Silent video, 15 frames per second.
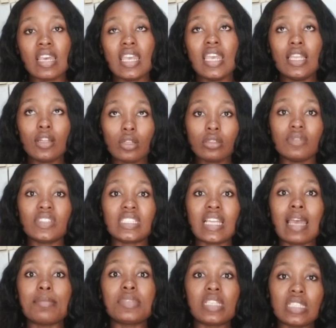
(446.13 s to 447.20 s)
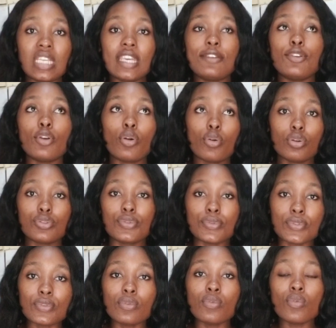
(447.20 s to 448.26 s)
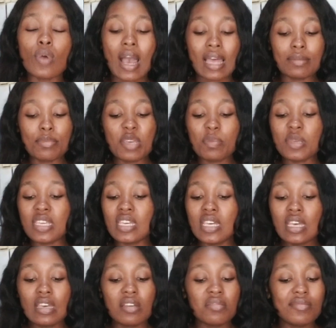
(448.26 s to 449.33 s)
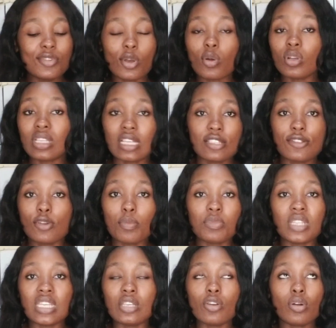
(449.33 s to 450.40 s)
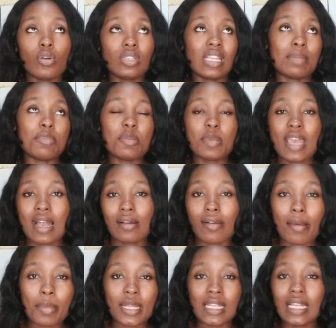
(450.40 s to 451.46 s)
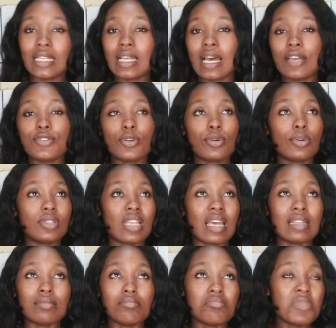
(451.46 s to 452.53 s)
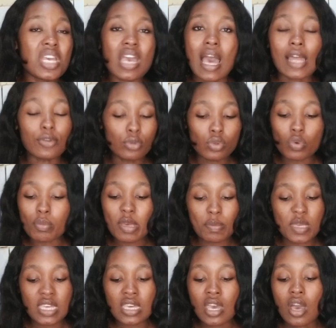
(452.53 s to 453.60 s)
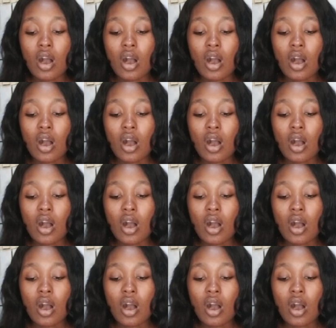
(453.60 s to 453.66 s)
A lot of the times they take yogurt to school, and maybe yogurt and something, yogurt and maybe akra banana, yogurt and I don't know, maybe,